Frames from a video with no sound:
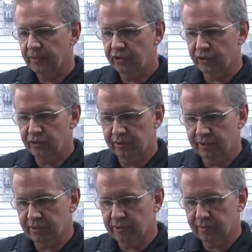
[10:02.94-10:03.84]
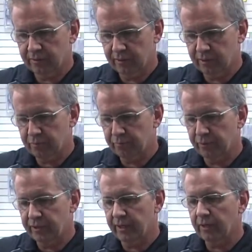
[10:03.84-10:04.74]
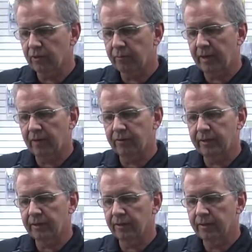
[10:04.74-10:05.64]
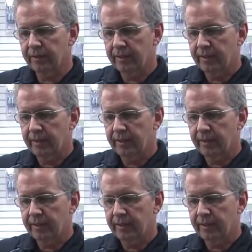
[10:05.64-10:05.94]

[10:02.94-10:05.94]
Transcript: Just this particular panel here,